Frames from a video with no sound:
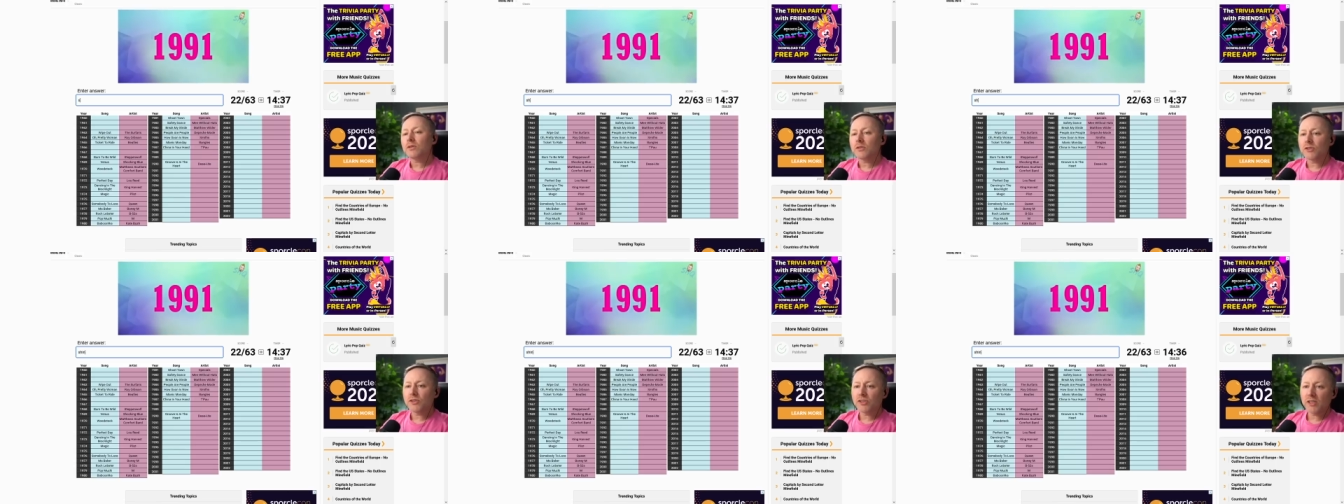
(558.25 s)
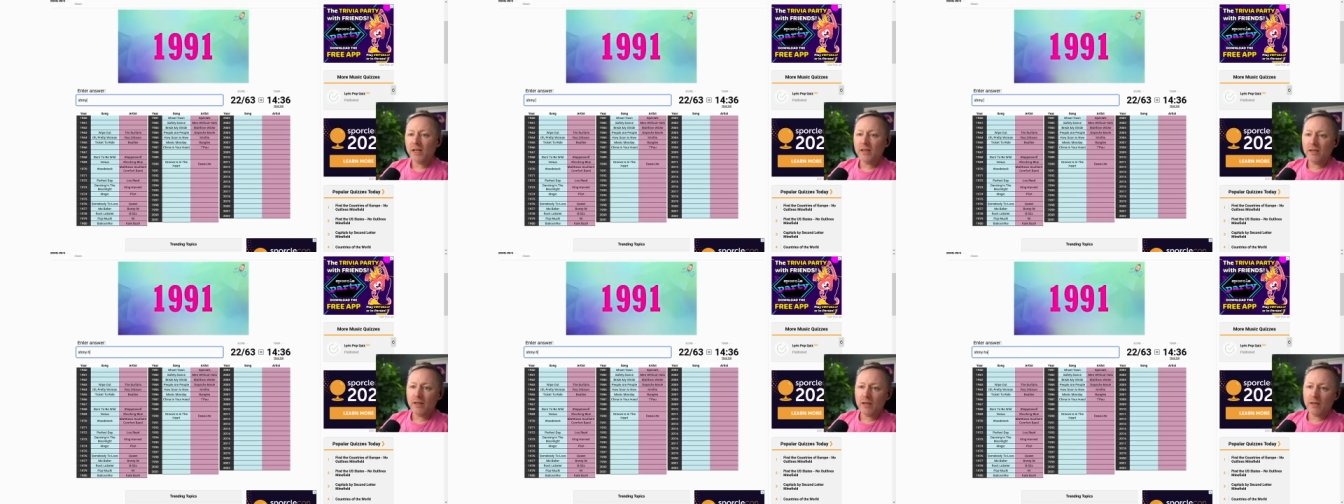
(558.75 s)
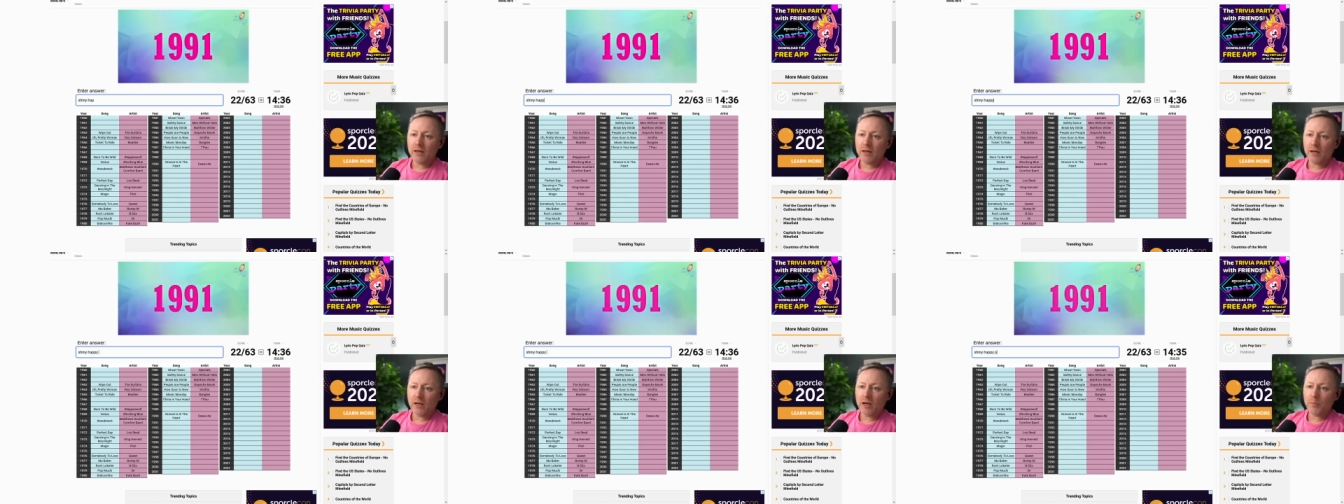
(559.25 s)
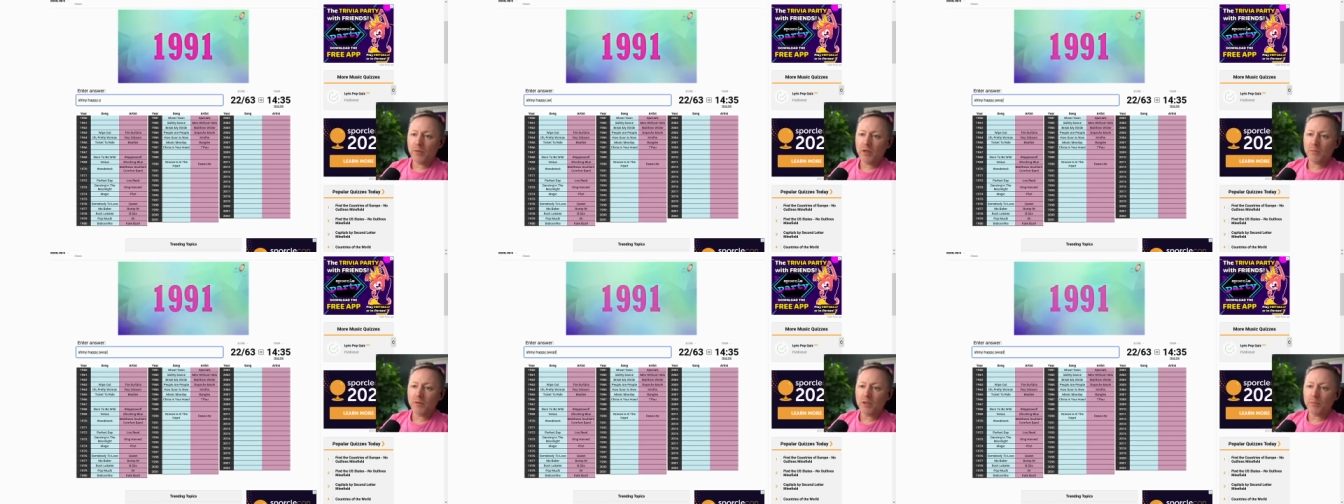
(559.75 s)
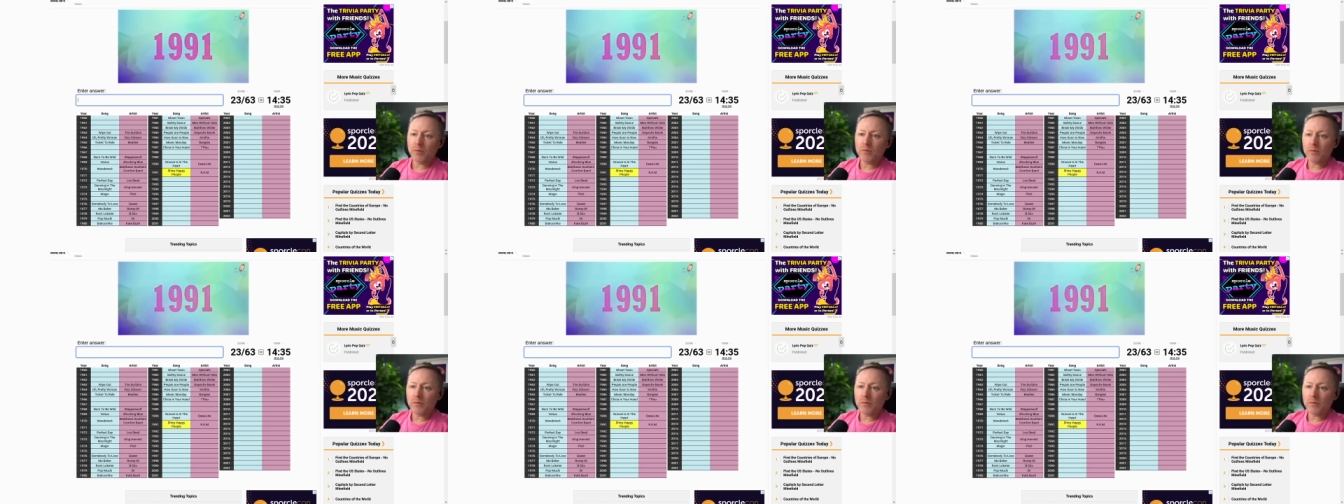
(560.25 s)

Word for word: Shiny, happy people.